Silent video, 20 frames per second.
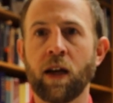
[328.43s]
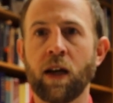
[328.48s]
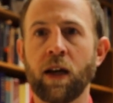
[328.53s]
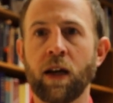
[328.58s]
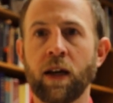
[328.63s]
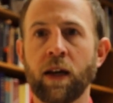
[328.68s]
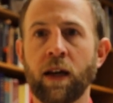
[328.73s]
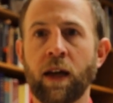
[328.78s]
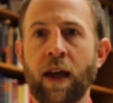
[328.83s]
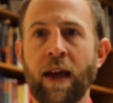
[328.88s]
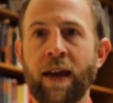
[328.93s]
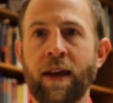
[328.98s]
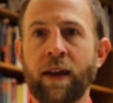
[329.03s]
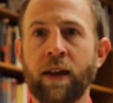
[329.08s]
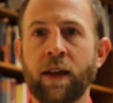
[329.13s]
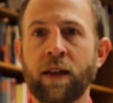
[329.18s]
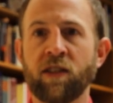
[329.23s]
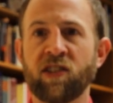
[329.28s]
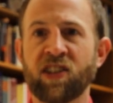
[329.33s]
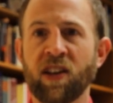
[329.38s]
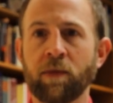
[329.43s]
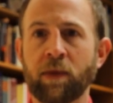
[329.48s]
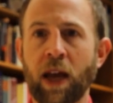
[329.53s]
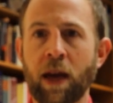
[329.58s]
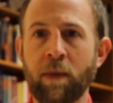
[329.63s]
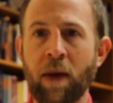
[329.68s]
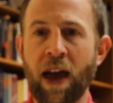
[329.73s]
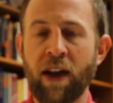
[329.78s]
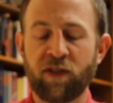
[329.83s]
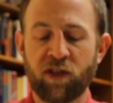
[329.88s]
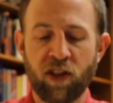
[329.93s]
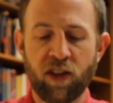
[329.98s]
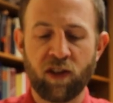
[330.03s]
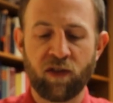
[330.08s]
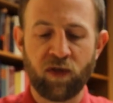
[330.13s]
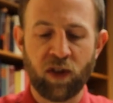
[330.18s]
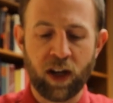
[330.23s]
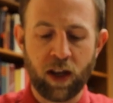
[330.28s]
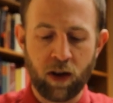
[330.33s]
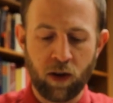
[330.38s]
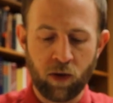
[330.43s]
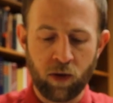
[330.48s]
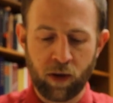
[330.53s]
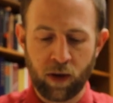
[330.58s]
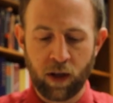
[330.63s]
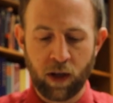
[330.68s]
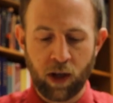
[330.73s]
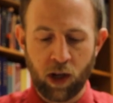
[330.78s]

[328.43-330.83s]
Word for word: uh, sometime after this video,